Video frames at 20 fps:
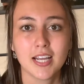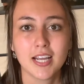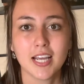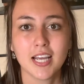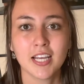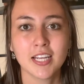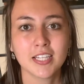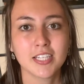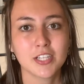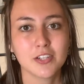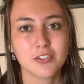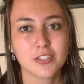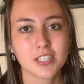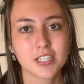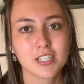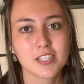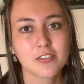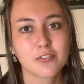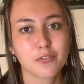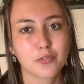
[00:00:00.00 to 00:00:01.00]
It
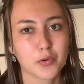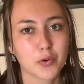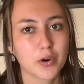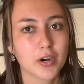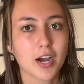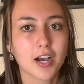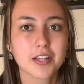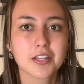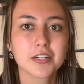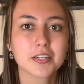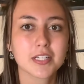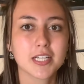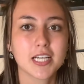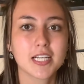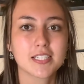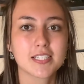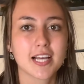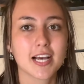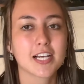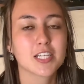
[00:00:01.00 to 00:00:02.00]
uses four other
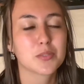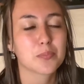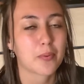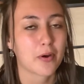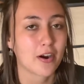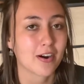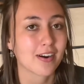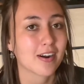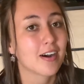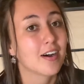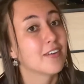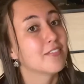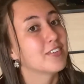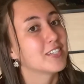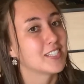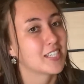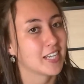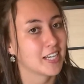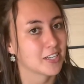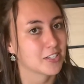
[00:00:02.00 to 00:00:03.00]
links as part of
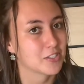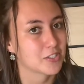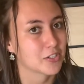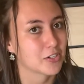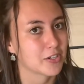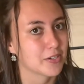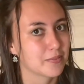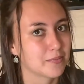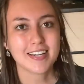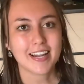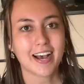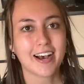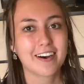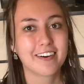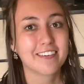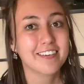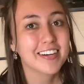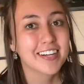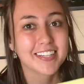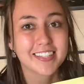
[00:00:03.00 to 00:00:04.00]
its answer.
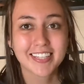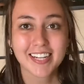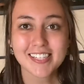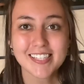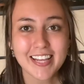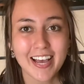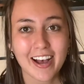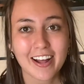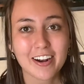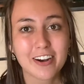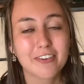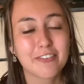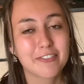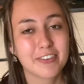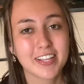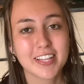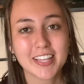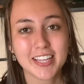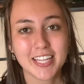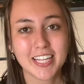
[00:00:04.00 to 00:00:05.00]
Now, let's add our fifth